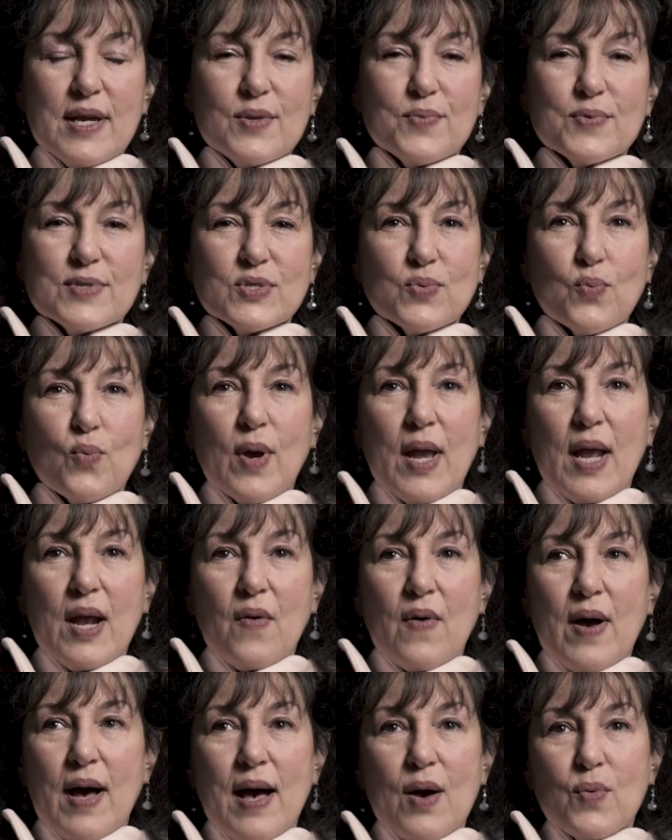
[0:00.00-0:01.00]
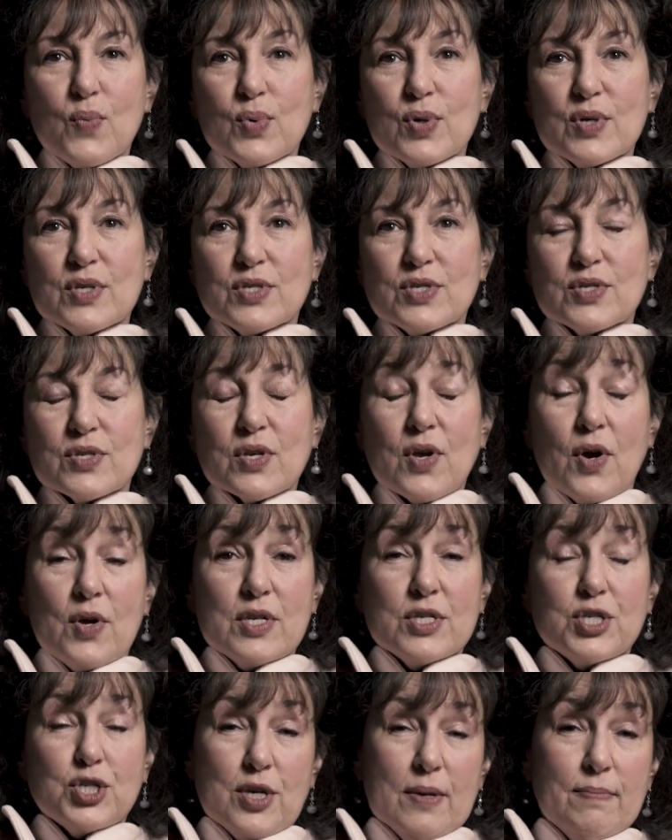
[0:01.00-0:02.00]
It was where I would go
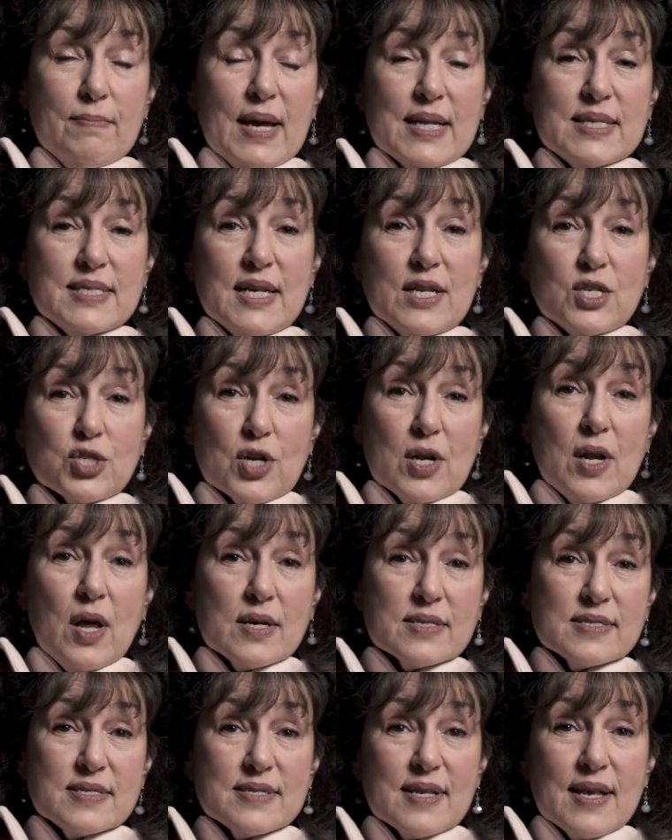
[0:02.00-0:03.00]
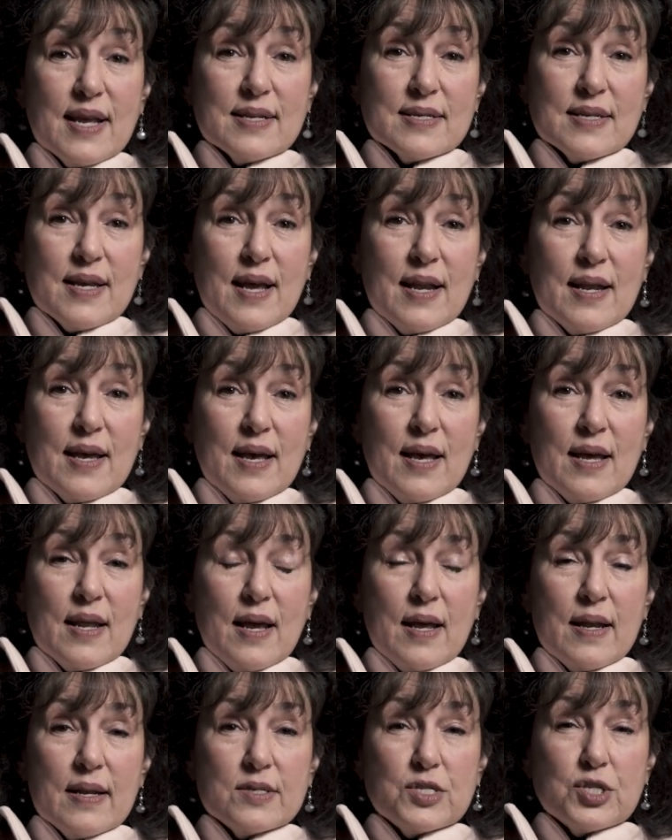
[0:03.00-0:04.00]
to gym. I teach classes at
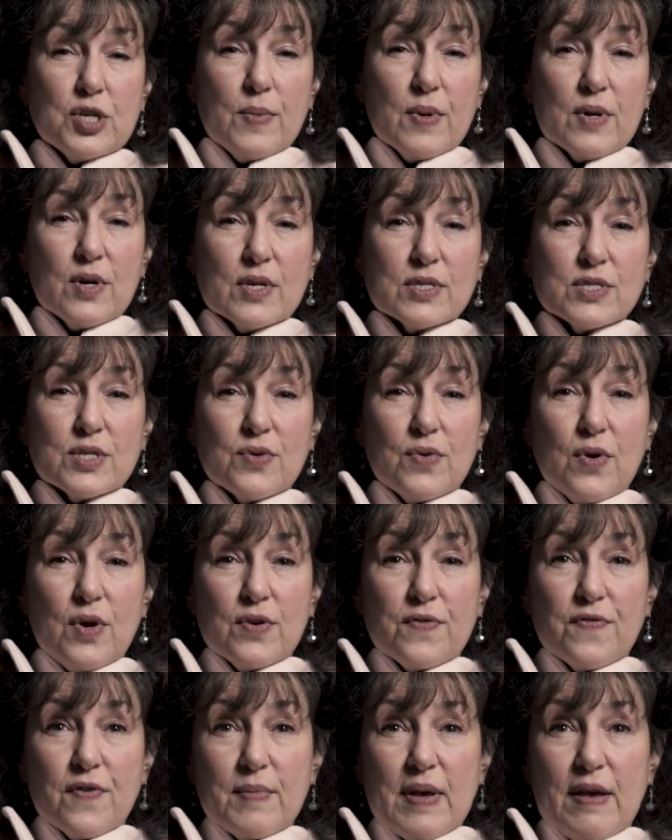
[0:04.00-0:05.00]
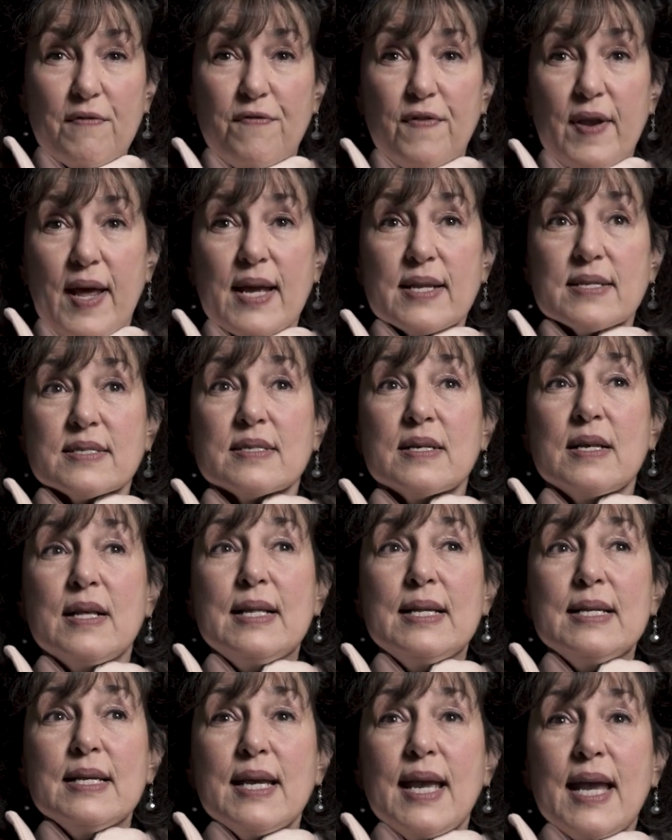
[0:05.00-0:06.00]
a gym across the road from my flat.
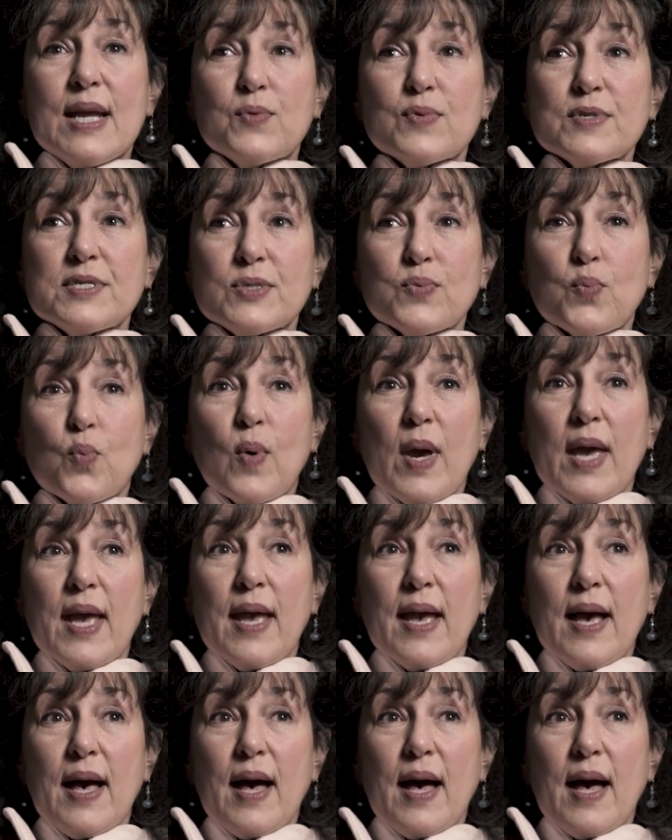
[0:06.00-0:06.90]
It was where